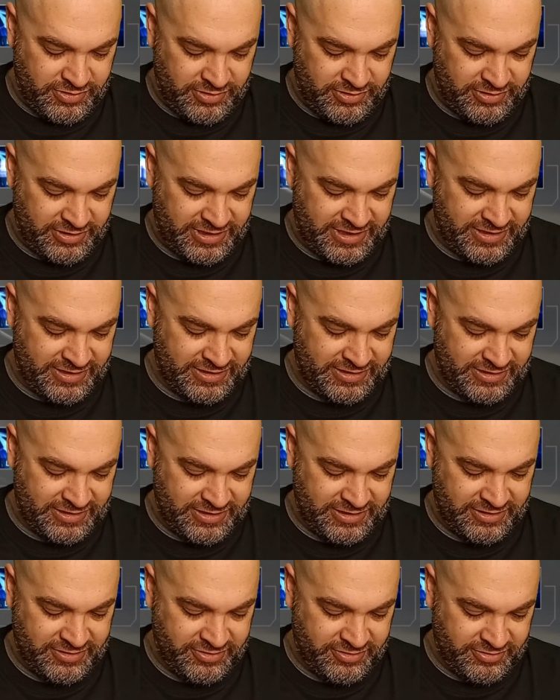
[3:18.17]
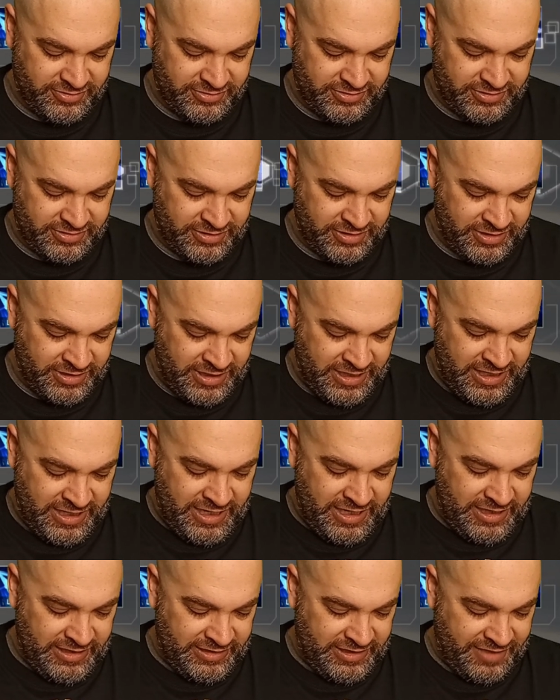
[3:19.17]
Look at the skills,
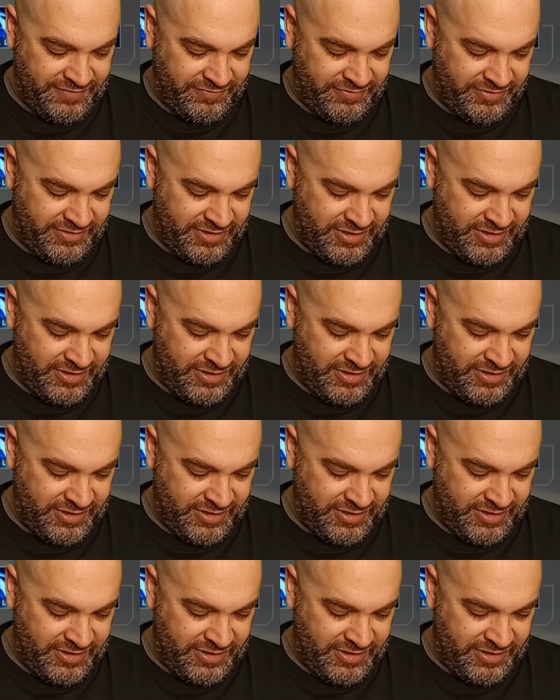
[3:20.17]
level